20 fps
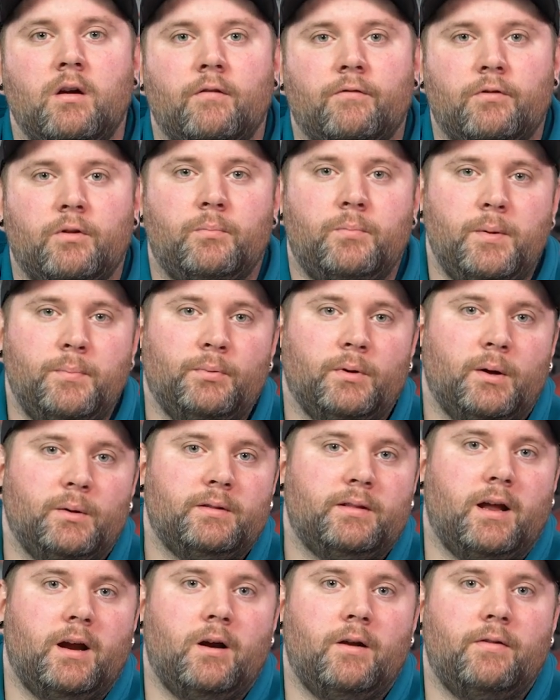for the people
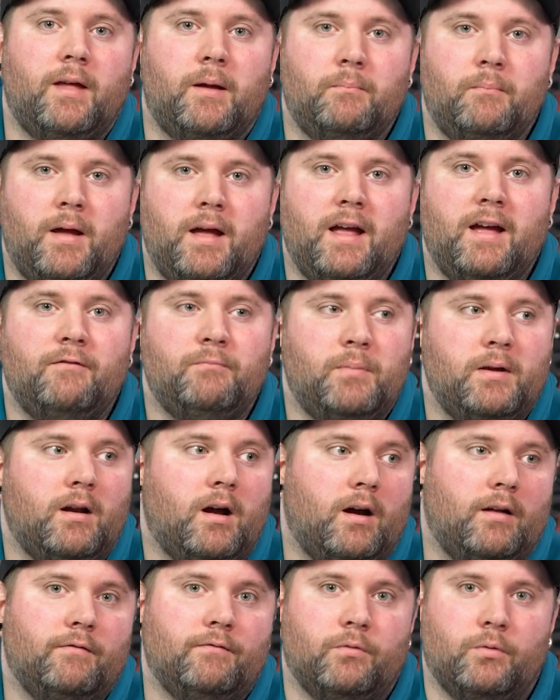out there that may have been
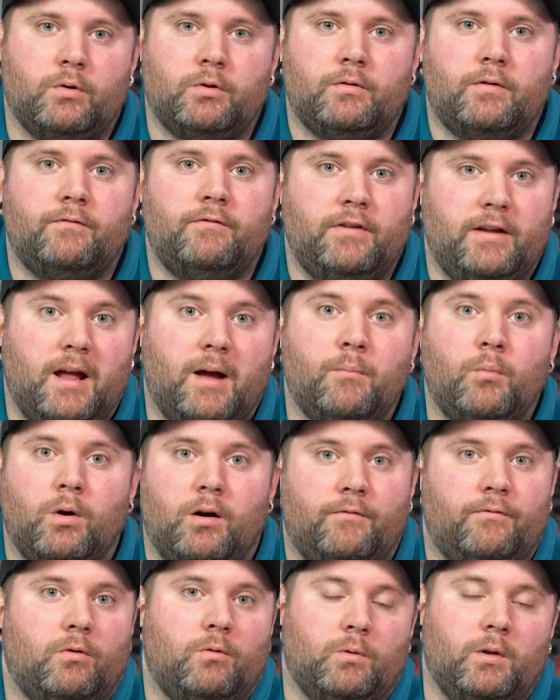on
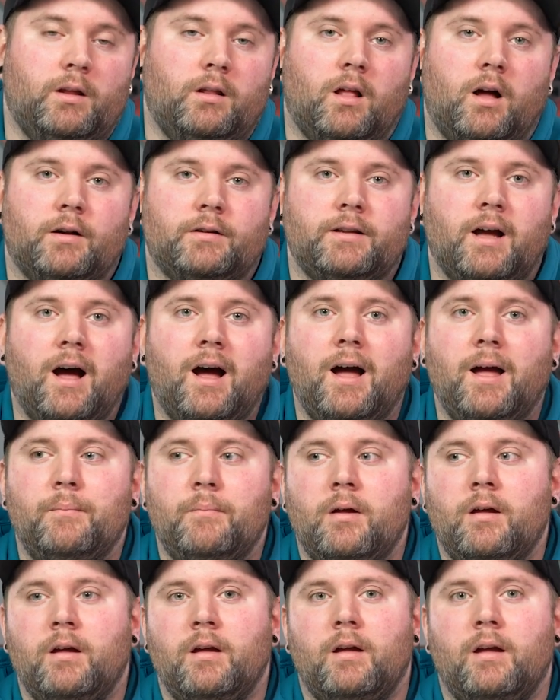VMware for a really long time